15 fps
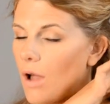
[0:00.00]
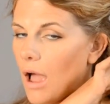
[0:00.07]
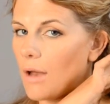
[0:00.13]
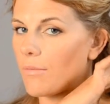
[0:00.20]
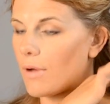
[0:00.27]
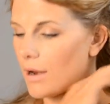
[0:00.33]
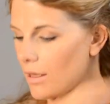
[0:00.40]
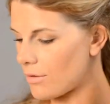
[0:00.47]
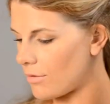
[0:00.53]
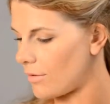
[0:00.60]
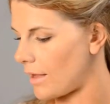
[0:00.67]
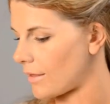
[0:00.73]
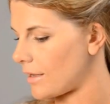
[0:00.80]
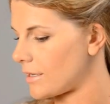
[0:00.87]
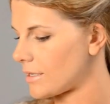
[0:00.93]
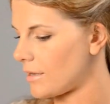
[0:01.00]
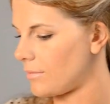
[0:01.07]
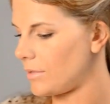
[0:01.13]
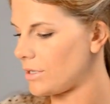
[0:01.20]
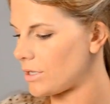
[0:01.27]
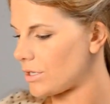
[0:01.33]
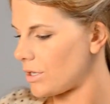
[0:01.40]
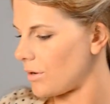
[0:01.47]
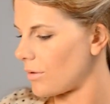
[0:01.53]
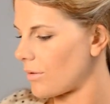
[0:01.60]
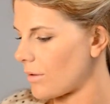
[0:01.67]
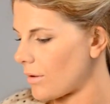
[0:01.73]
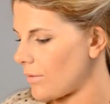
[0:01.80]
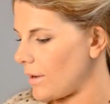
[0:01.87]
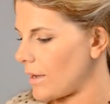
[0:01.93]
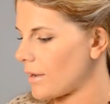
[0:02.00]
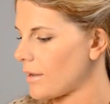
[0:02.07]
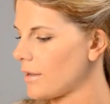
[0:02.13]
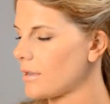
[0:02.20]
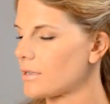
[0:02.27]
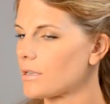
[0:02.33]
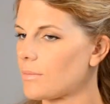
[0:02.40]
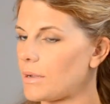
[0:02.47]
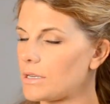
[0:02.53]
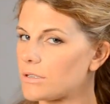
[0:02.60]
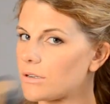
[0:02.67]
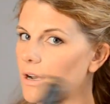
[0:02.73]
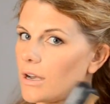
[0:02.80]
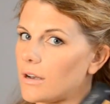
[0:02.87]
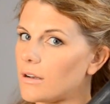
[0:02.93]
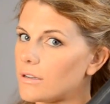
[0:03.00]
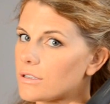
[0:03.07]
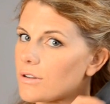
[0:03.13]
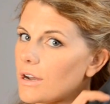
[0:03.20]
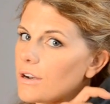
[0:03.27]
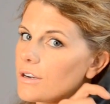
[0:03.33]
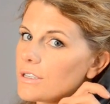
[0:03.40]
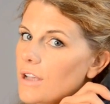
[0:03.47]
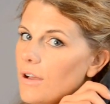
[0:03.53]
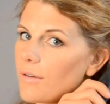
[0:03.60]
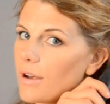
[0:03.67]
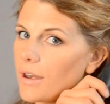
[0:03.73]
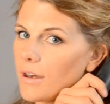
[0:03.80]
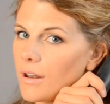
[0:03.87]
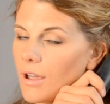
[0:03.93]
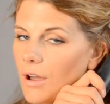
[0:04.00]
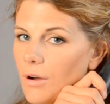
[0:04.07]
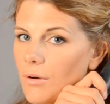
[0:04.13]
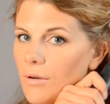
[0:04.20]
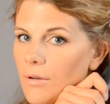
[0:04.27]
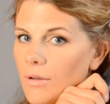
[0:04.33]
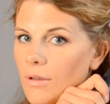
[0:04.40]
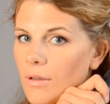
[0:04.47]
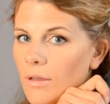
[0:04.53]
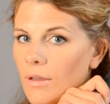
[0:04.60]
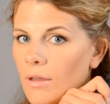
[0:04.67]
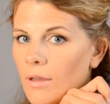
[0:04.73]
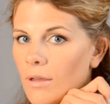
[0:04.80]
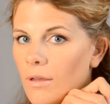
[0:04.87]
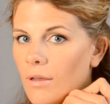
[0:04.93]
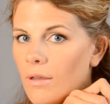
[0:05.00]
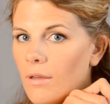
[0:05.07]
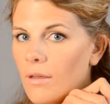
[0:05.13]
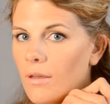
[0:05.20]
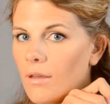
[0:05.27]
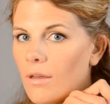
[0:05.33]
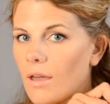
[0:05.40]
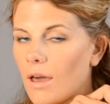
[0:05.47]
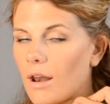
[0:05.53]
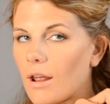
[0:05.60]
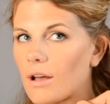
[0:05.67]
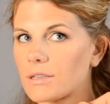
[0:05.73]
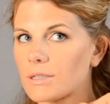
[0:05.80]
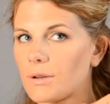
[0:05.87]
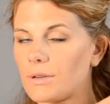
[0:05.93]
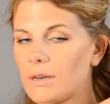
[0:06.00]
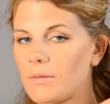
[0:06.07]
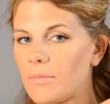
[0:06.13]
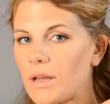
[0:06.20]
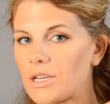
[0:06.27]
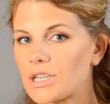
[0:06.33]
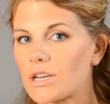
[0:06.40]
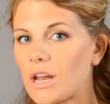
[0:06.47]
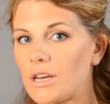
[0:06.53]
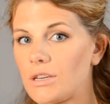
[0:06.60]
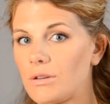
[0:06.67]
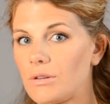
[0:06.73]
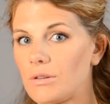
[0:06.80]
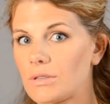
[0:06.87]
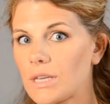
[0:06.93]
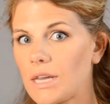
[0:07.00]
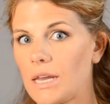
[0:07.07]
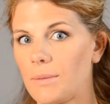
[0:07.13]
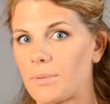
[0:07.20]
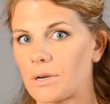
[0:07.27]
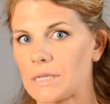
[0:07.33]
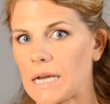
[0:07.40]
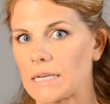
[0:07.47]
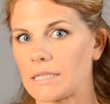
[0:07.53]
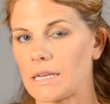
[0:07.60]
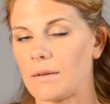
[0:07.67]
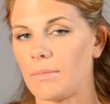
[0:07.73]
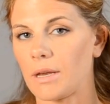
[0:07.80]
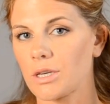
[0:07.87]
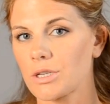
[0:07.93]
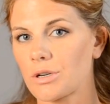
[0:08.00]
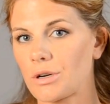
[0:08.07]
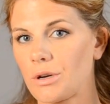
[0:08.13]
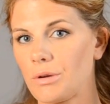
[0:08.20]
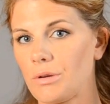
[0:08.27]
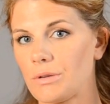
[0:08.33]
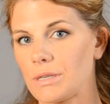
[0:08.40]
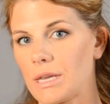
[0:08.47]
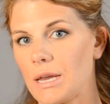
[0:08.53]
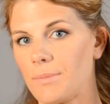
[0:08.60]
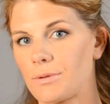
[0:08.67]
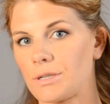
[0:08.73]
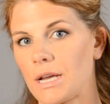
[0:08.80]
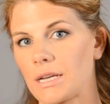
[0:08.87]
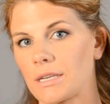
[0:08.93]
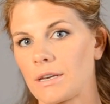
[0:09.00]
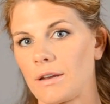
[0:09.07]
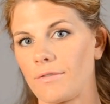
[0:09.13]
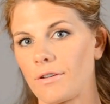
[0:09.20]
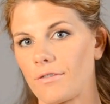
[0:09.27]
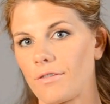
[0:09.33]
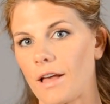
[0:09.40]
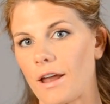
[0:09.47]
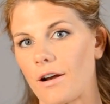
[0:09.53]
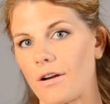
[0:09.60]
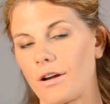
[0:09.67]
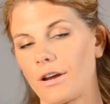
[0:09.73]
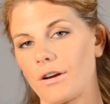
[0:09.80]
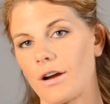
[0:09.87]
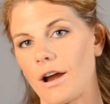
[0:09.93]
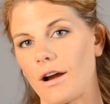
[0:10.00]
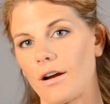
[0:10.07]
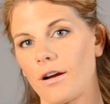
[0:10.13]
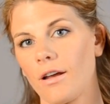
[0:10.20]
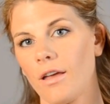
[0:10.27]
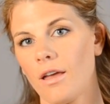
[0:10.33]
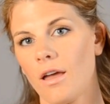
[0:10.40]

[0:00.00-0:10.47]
I run it through like this. Let me just show you really quick. So my straightener is all ready to go. And I also didn't mention I do use a heat protectant. Make sure you use a heat protectant if you're flat ironing your hair.